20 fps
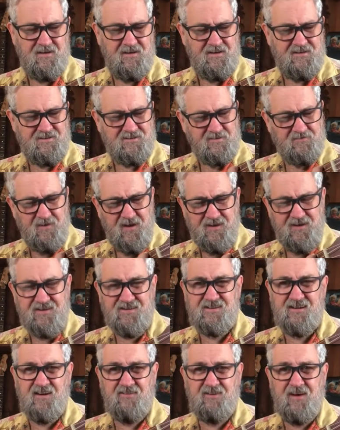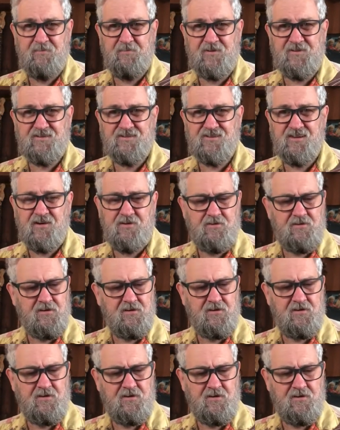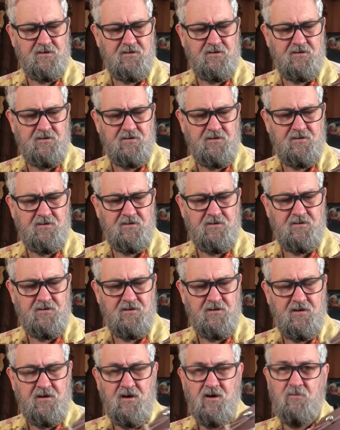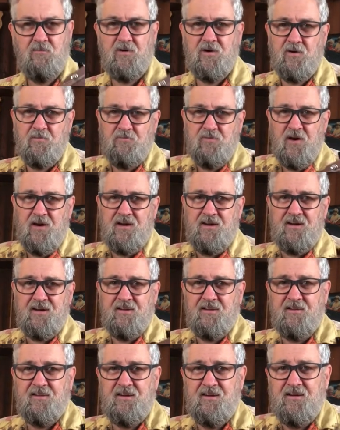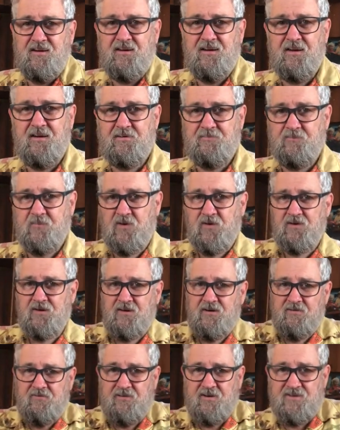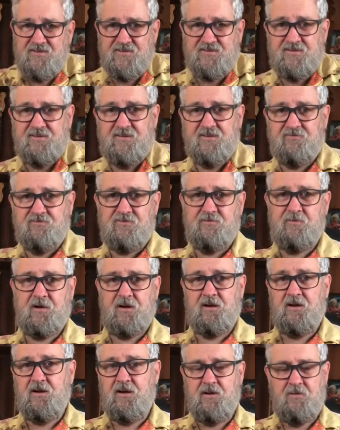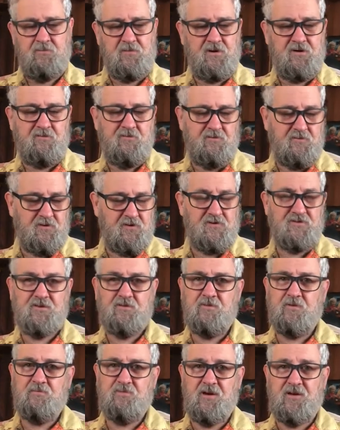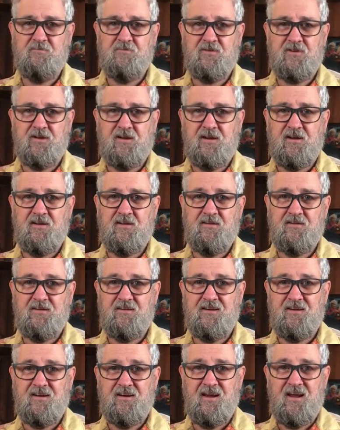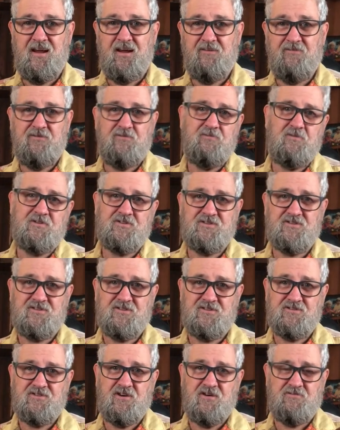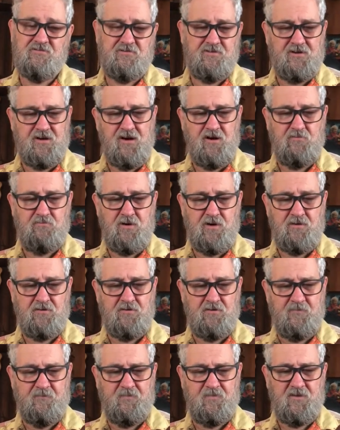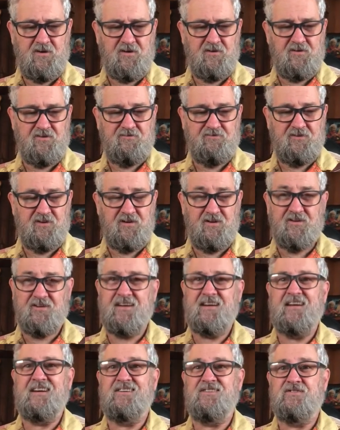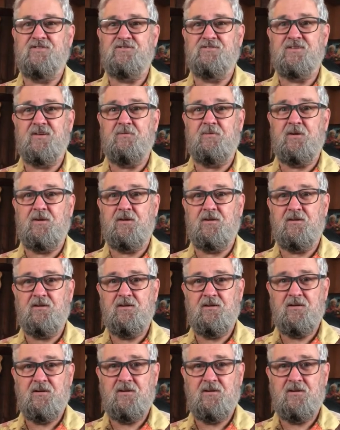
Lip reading: Some other stuff happens though. When I'm playing the, I don't know if you can see it from here, but usually when I'm playing with the F, watch the shoulder and the elbow. I've got a feeling you're going to do something. So